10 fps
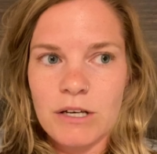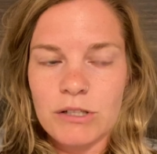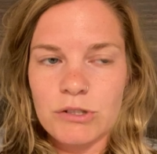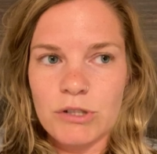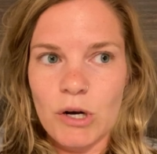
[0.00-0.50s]

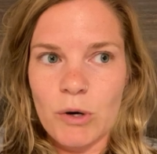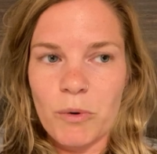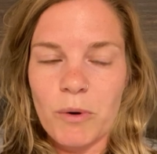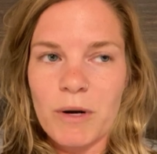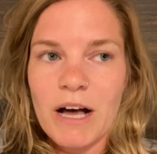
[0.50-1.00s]

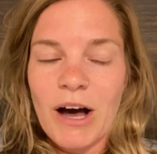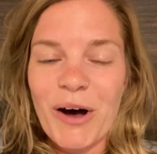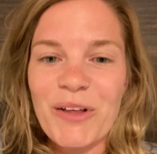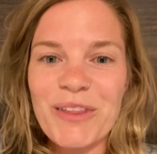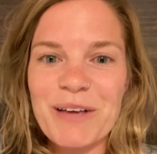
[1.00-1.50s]
So
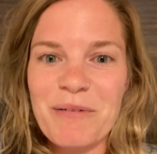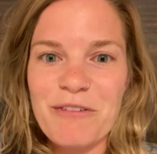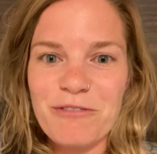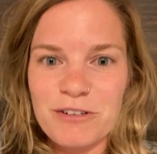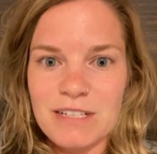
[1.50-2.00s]
unlike my
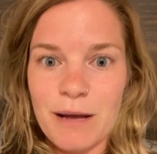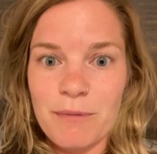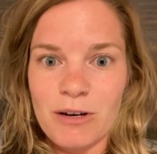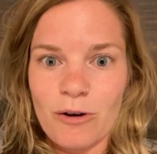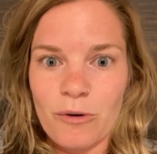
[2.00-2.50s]
first
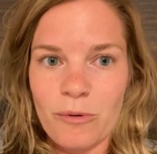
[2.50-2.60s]
Camino,